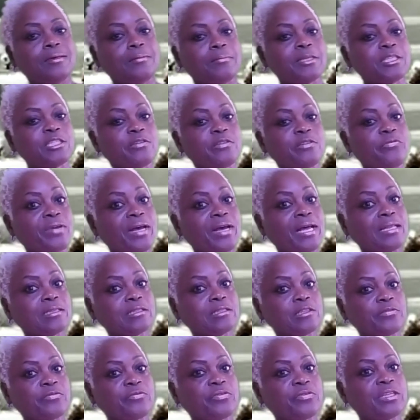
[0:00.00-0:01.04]
but she fell
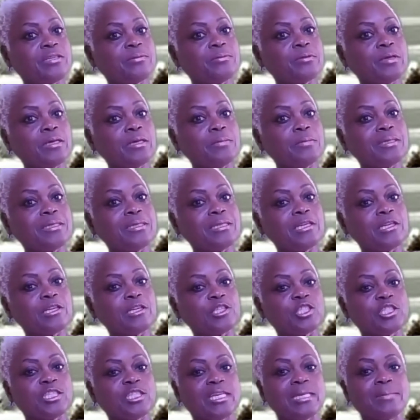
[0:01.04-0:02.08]
and her feet are up the air.
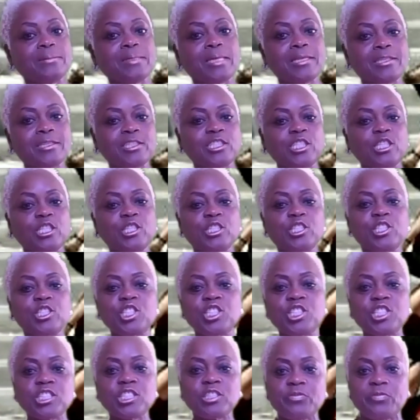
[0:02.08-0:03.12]
She came down the stairs and
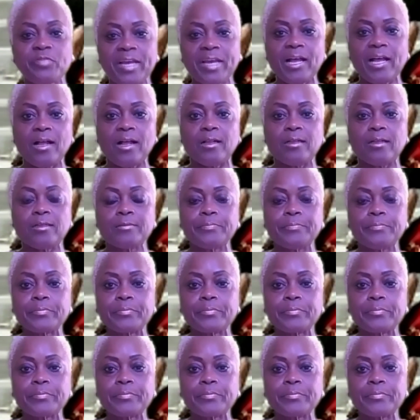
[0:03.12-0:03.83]
she just fell.